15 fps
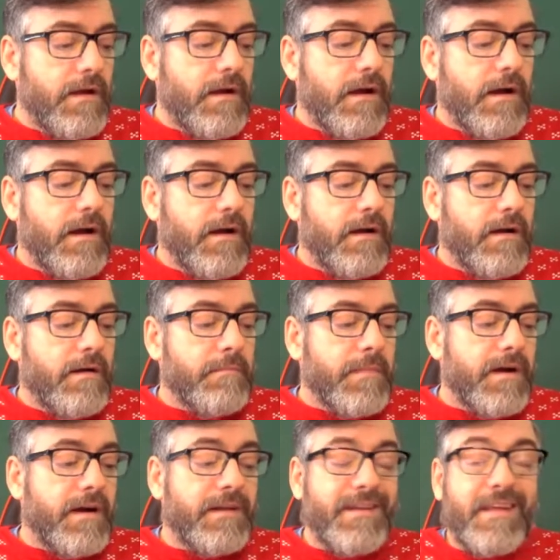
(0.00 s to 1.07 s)

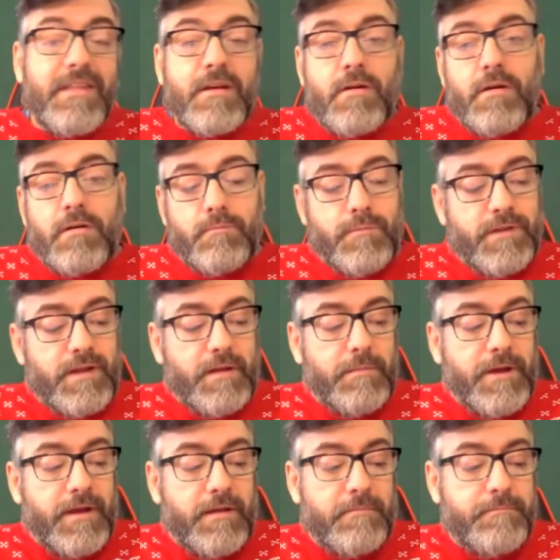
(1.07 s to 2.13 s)
Another con with
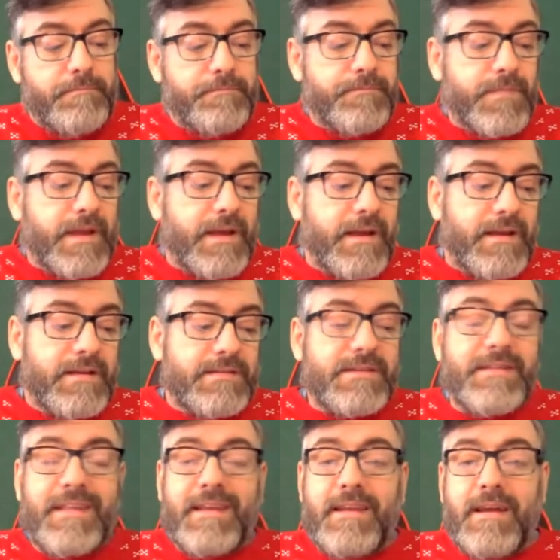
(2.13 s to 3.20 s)
eBay is
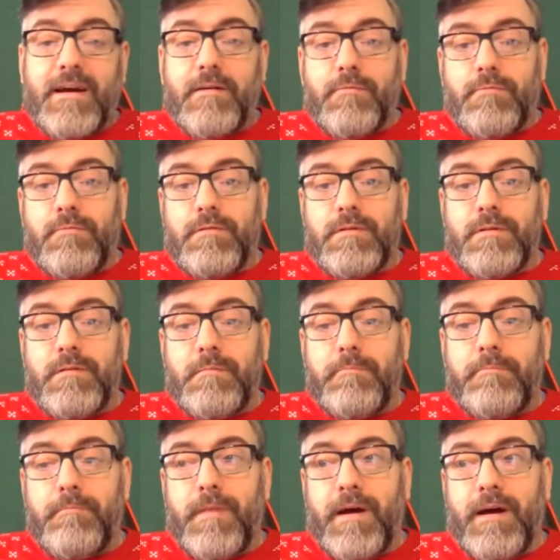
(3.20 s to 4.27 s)
they now,
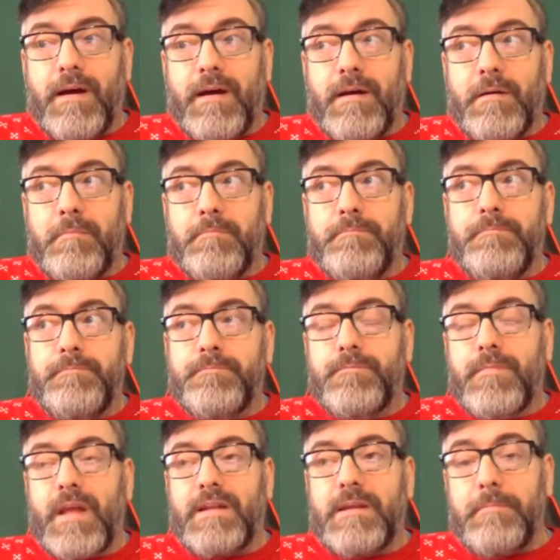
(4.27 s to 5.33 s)

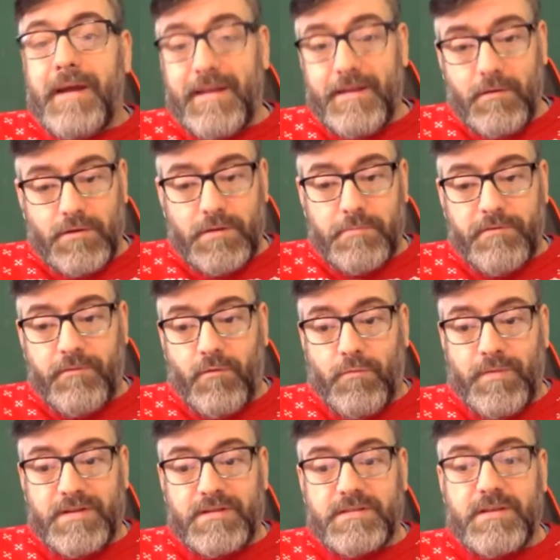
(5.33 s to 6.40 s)
depend on your
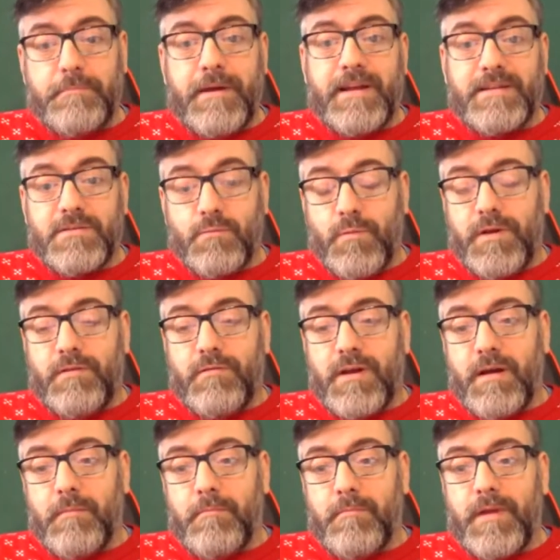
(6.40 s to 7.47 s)
performance, depends on where you
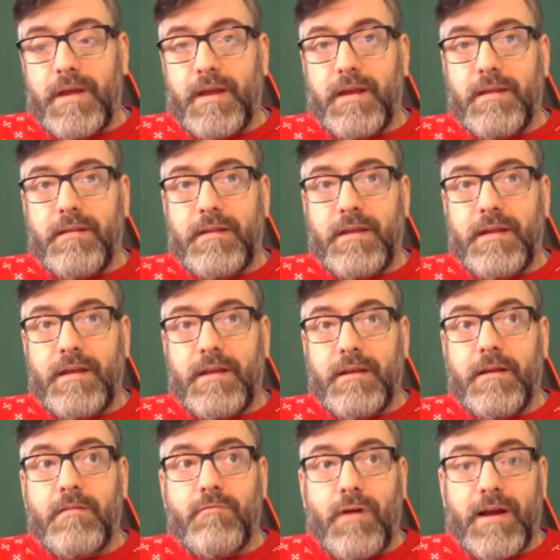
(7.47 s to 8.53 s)
come in
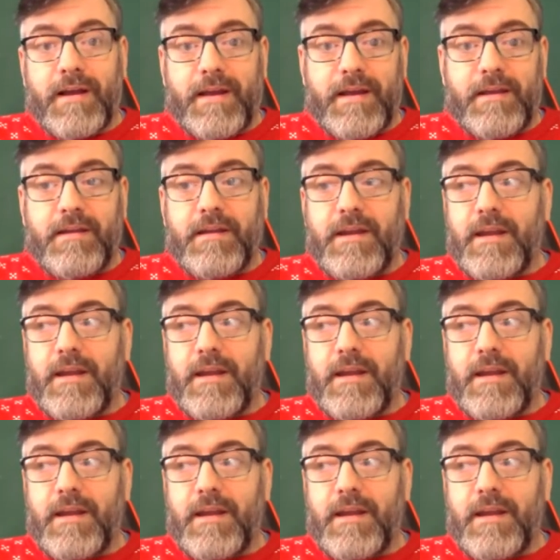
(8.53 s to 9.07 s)
the ranking.